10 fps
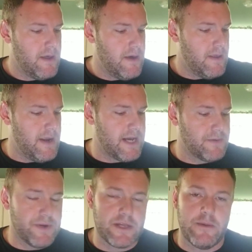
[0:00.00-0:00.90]
The next
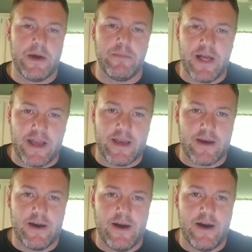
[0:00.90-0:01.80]
one is going to be a blank
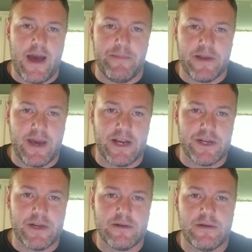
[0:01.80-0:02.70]

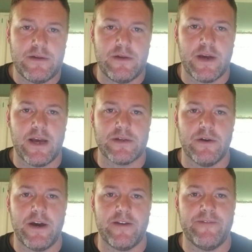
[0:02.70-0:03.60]
application. You guys
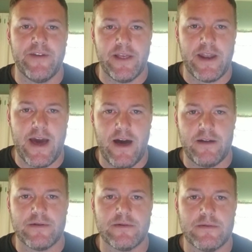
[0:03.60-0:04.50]
go ahead and fill it
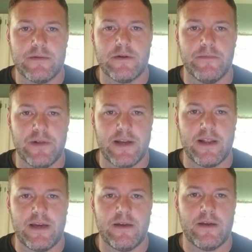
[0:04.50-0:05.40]
out
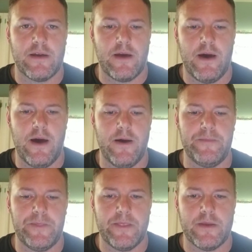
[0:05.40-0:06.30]
completely.
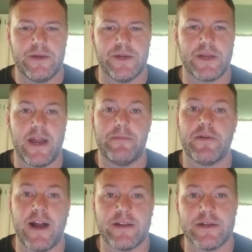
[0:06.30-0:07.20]
Just kind of
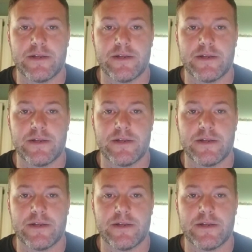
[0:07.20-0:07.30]
practice